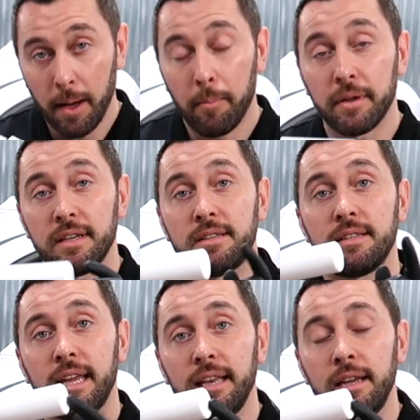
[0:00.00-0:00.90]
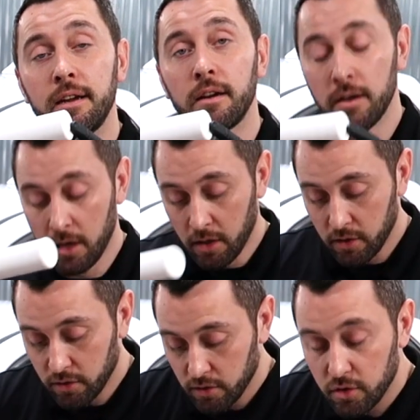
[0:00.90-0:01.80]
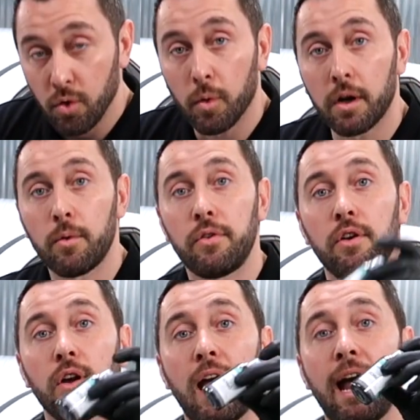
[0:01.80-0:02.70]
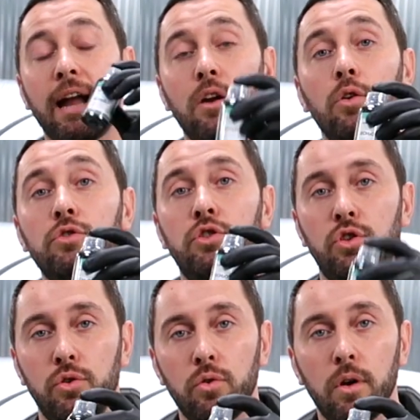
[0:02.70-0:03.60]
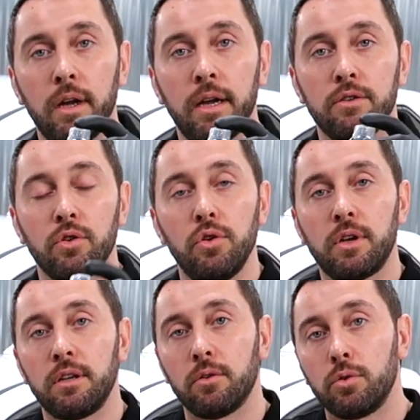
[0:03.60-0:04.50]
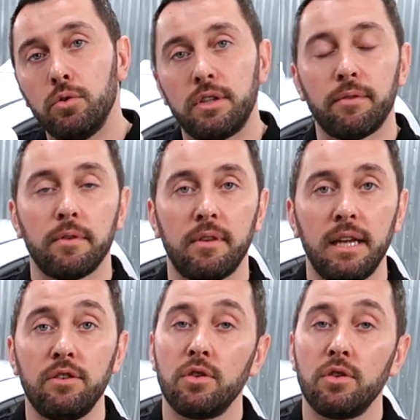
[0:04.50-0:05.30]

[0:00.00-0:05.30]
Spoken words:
but this is in here to work with your Echo 2, so you can dilute different things.